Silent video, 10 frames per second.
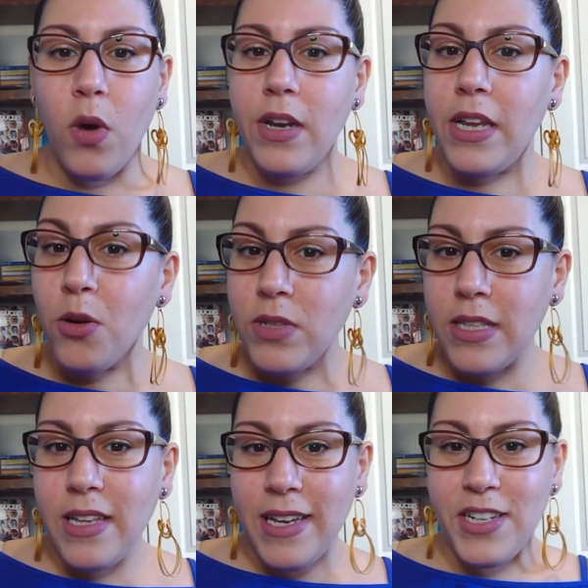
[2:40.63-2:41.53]
1 year was
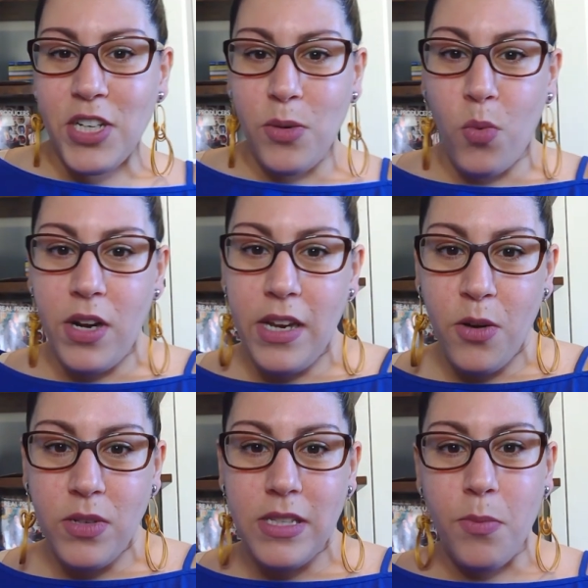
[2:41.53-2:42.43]
the kitchen, 1
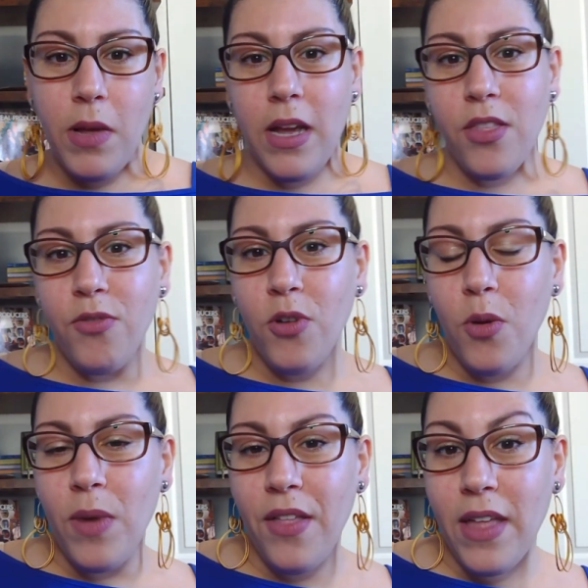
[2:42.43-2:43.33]
year was the
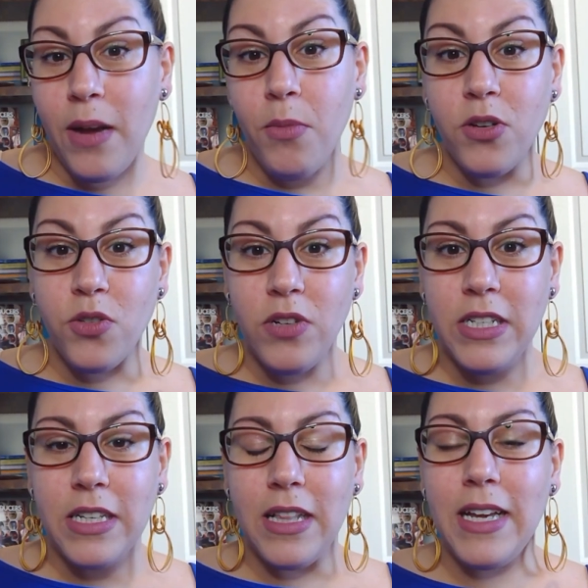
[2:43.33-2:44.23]
bathroom, and then most
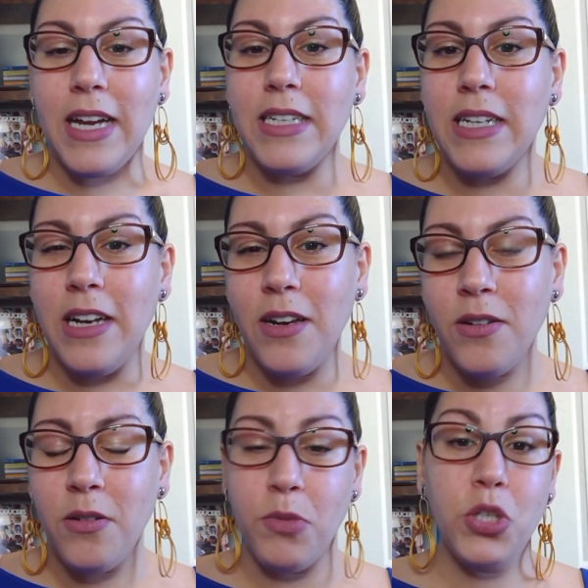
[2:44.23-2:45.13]
recently I did
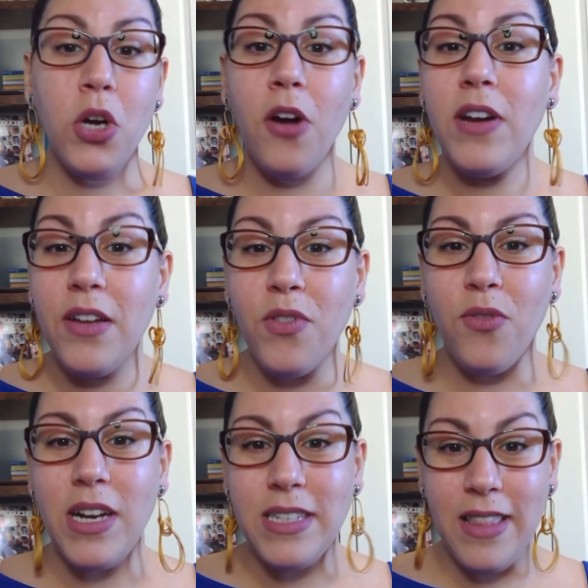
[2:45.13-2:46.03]
a majority of the
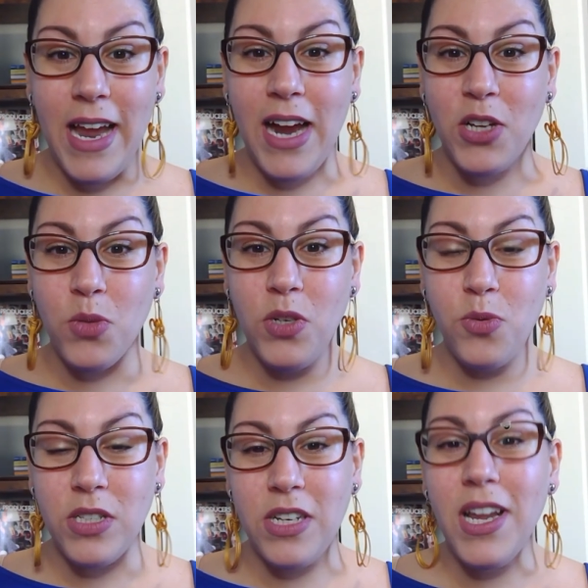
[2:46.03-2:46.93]
rest of the house, which
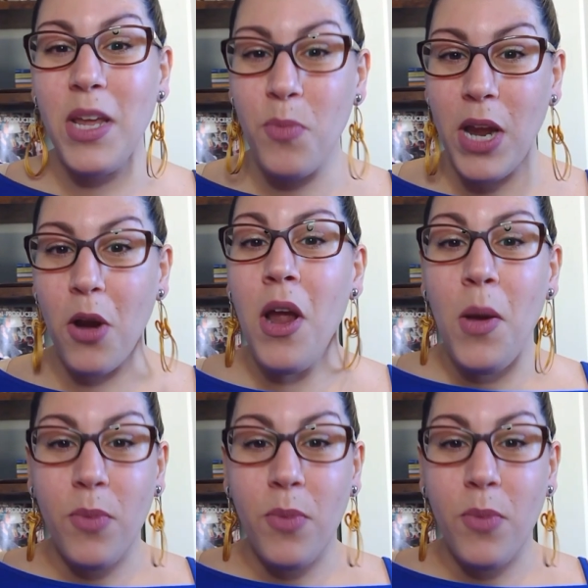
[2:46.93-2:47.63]
was a nightmare,